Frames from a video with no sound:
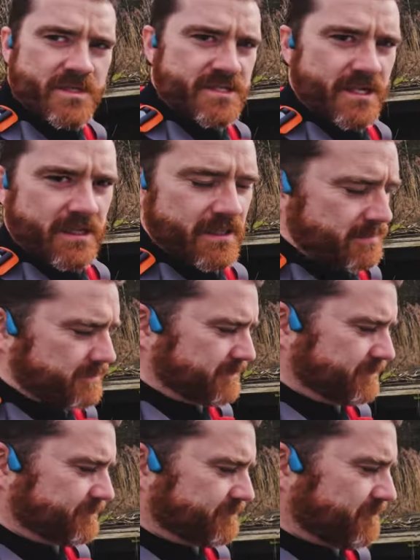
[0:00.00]
with a stick.
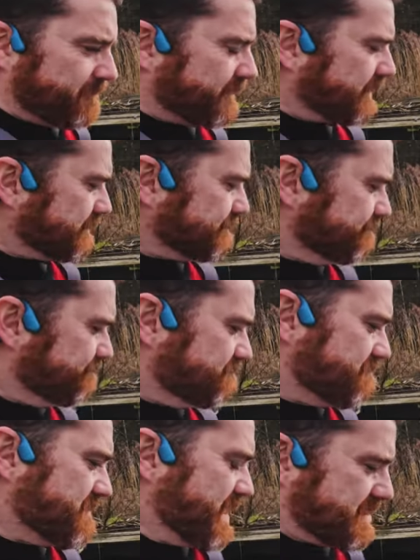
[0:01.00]

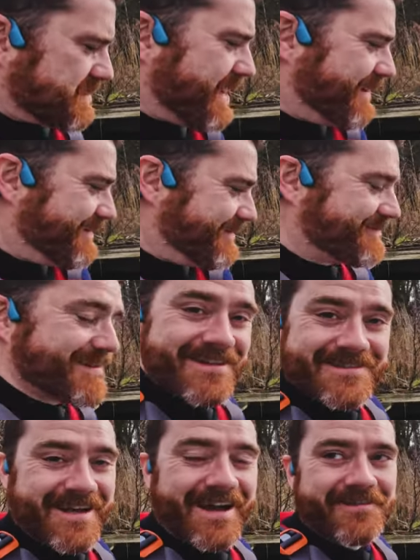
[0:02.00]
That's
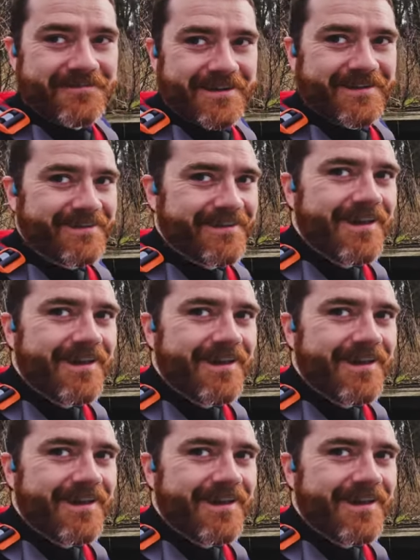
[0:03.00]
kind of it.